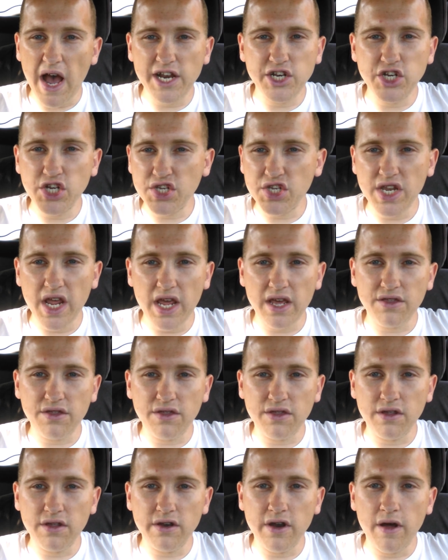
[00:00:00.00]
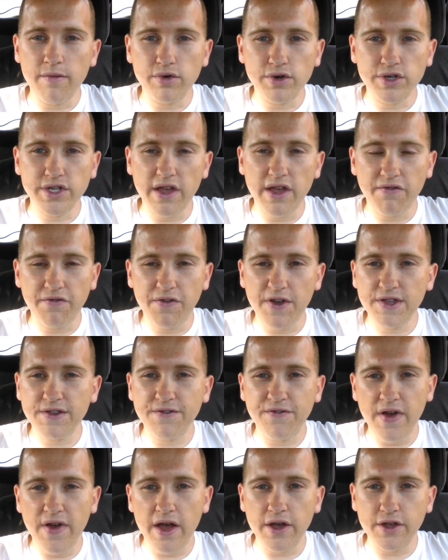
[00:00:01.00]
just take the numbers at
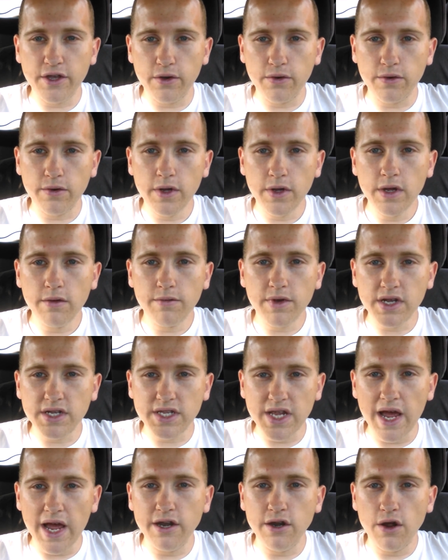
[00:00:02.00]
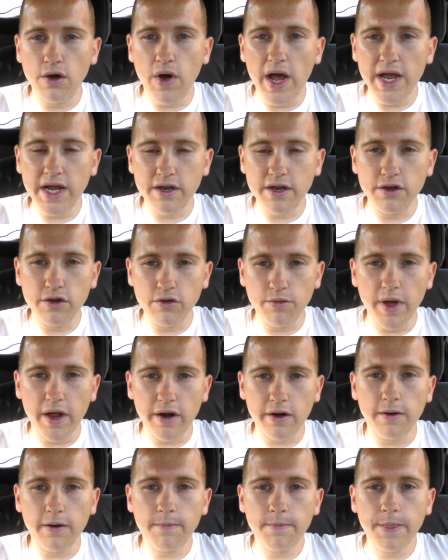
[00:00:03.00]
face value, because I know I can do
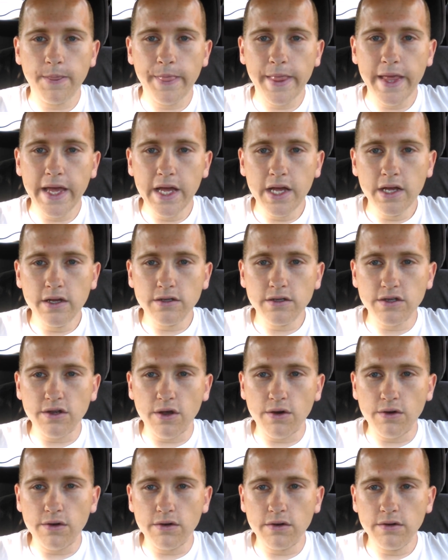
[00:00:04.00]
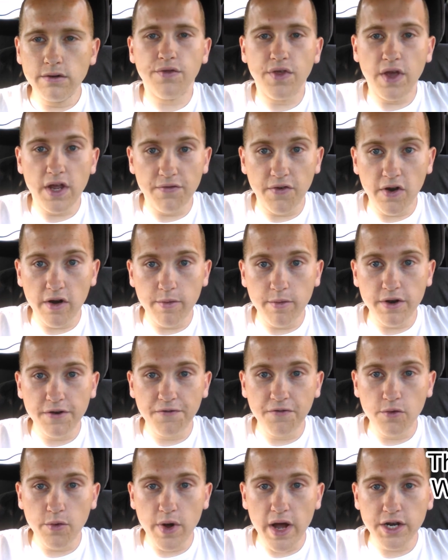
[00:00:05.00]
better. So thank you very
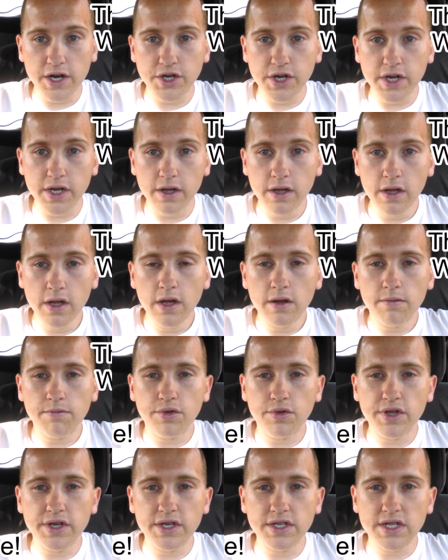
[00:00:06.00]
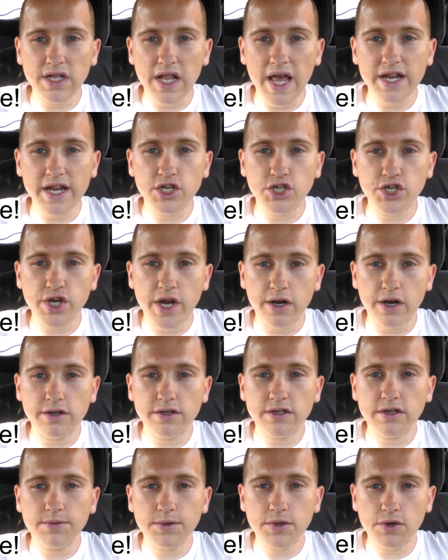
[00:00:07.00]
much for watching. Please like, share,
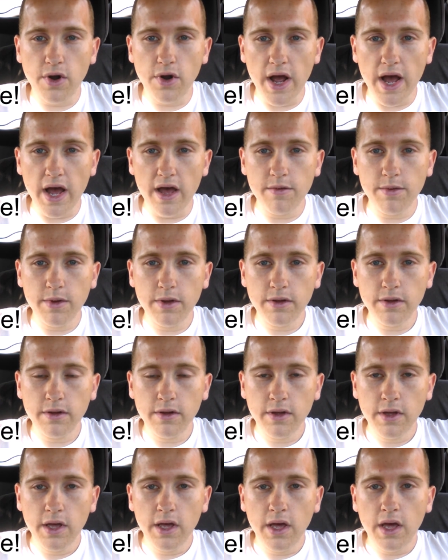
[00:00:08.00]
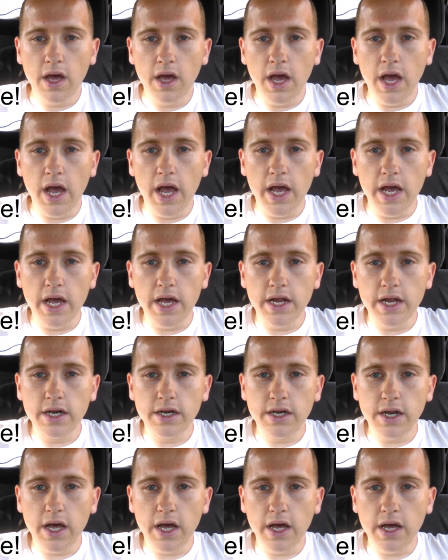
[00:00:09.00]
and subscribe.
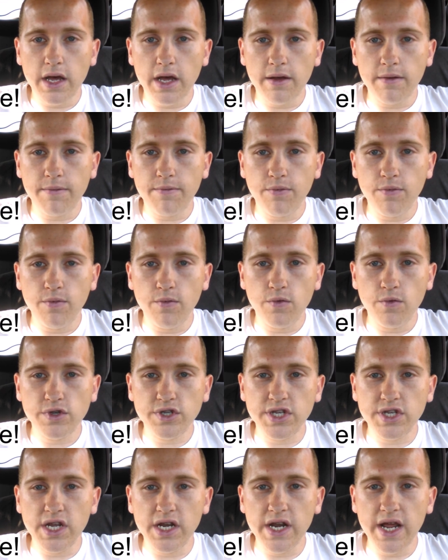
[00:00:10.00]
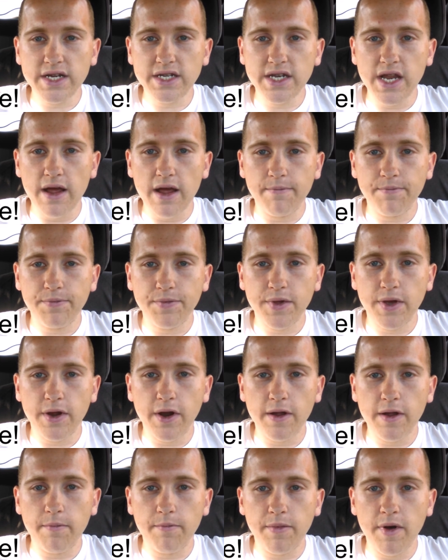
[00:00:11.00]
And we'll see you next time. All
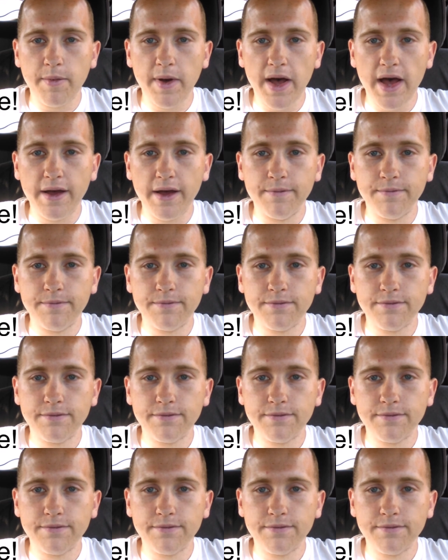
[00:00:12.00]
right, bye-bye.